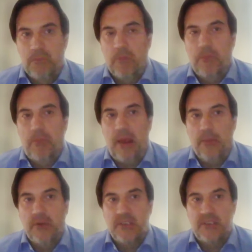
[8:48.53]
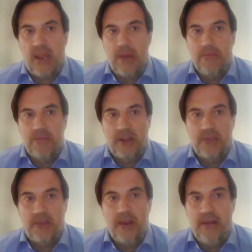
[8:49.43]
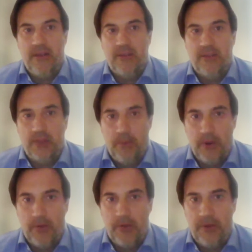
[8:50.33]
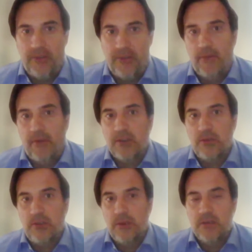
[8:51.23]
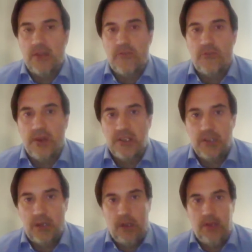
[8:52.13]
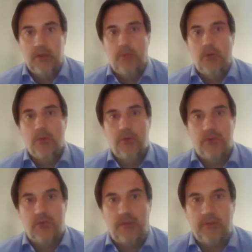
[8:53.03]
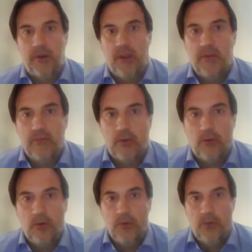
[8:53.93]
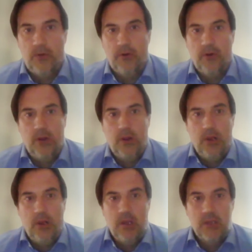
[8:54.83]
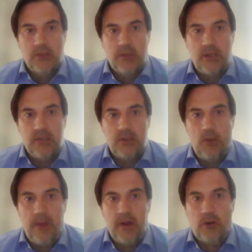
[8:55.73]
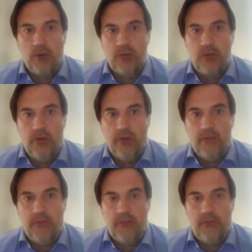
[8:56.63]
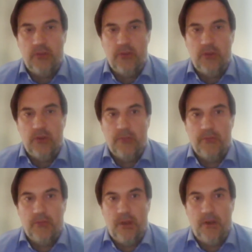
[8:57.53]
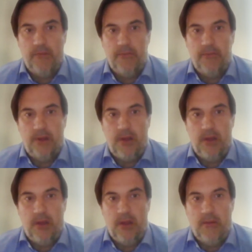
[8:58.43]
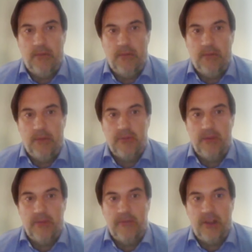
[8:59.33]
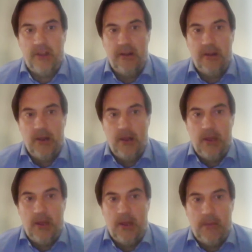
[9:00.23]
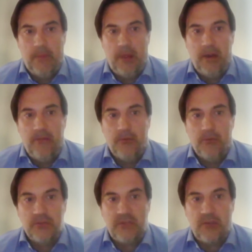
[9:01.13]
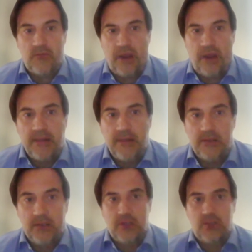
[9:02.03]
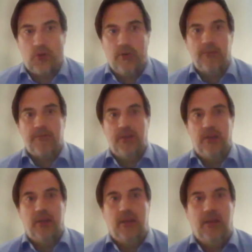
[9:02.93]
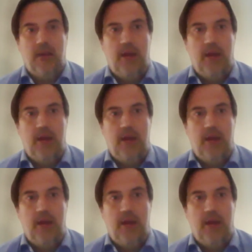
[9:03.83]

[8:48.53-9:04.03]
playing with the same set of ideas in the Middle East and eventually in Central Asia and the Balkans after the end of the Cold War. So there's so many continuities you can observe there. And if you start writing the story of Turkey,